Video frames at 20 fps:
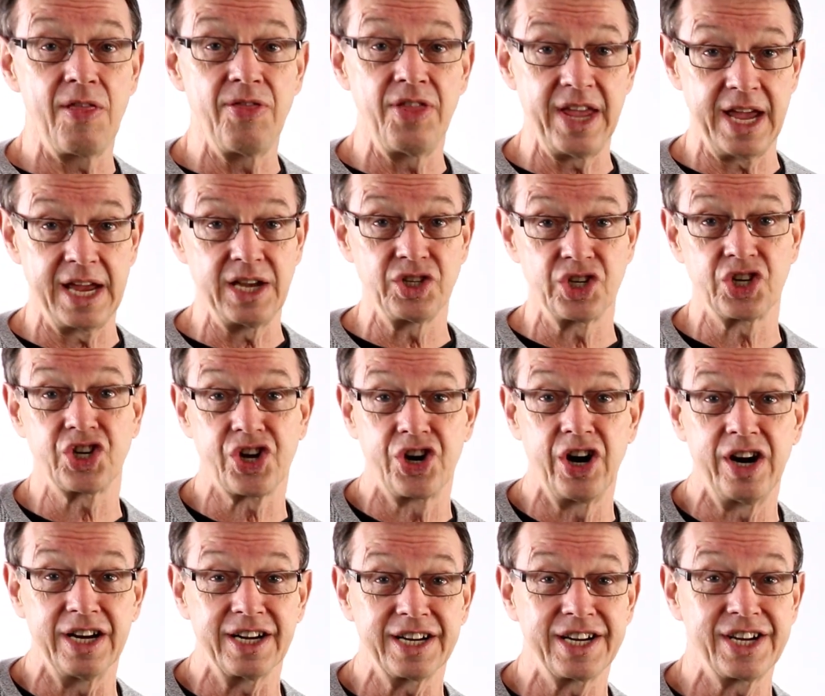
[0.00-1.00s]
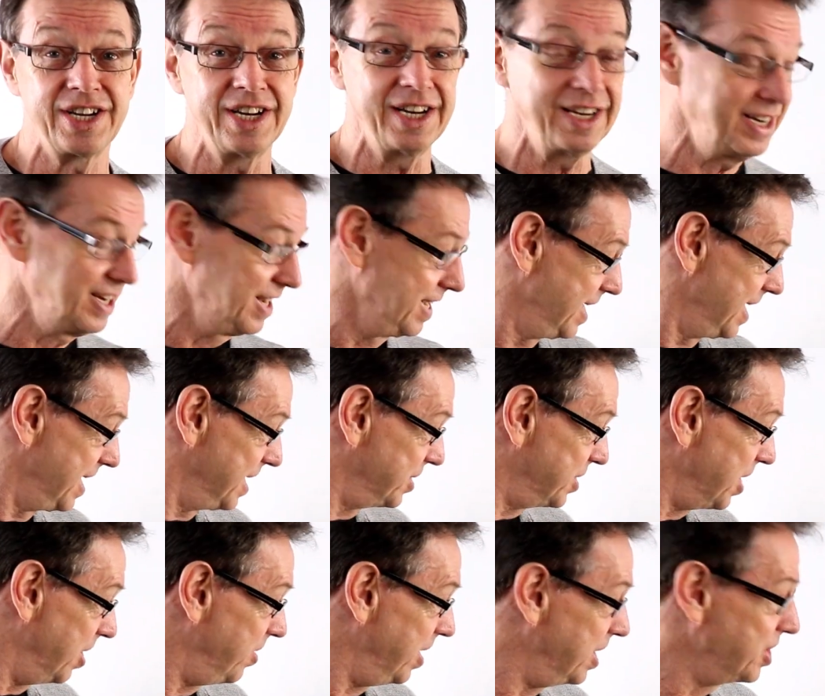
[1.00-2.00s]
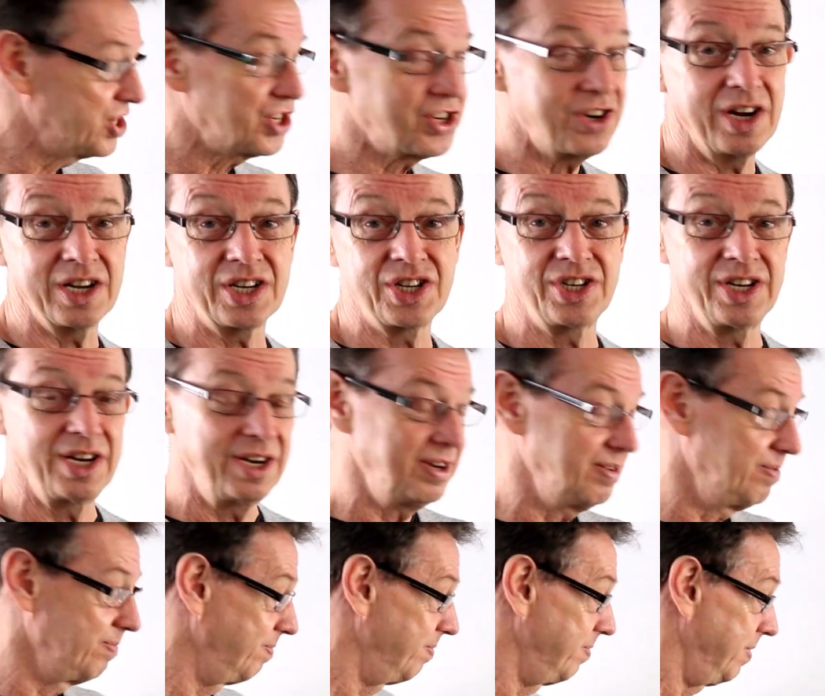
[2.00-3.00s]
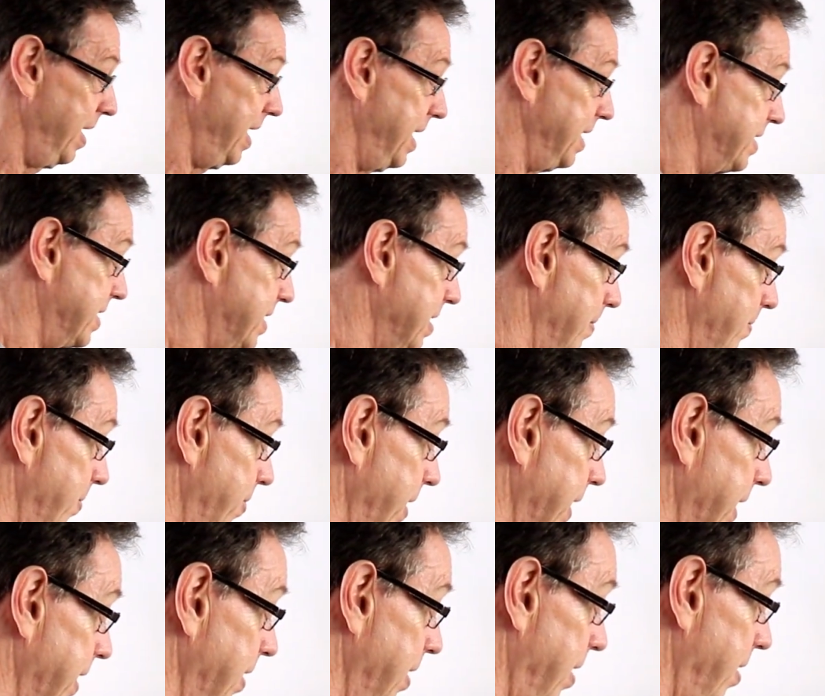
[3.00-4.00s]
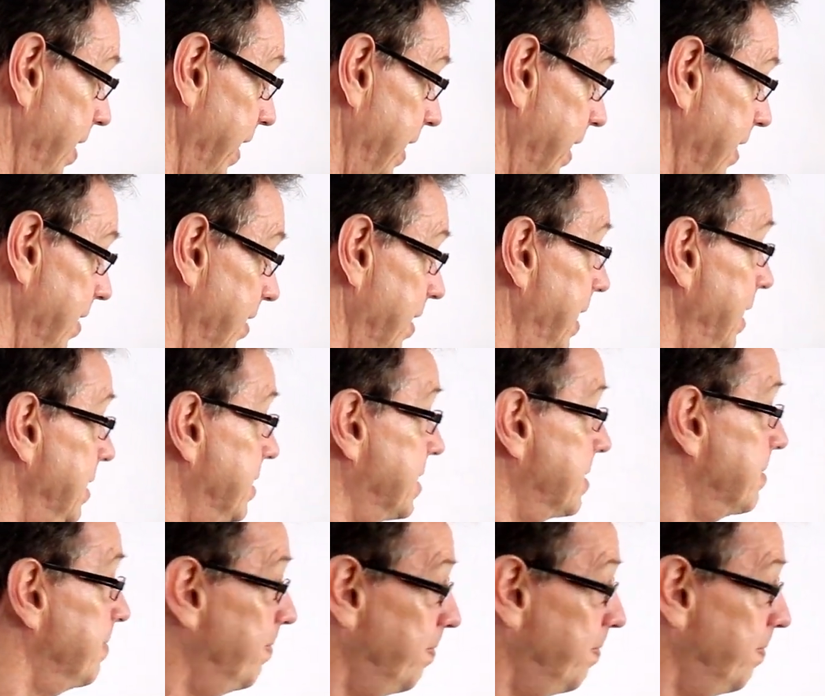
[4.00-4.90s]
the instruction. So the instruction is something like this,